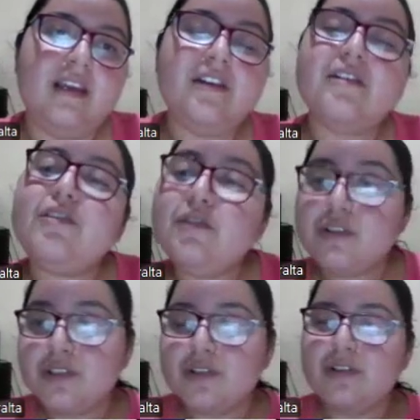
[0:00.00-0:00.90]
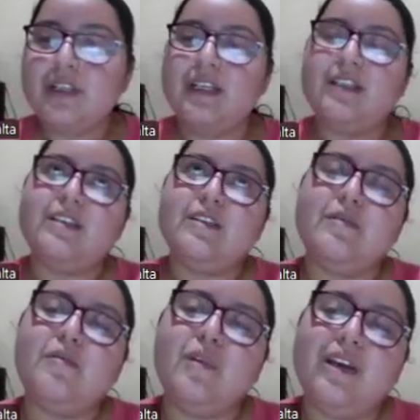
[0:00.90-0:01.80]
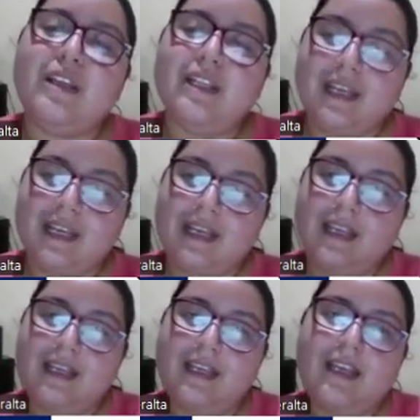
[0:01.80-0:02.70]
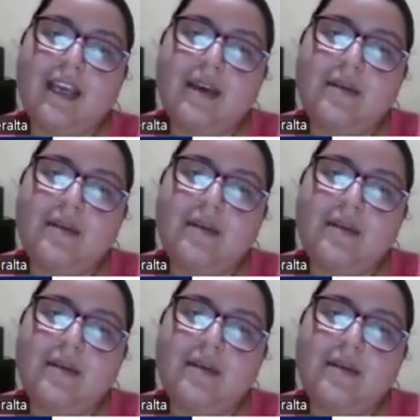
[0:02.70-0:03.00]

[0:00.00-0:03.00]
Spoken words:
And collusion, it's when a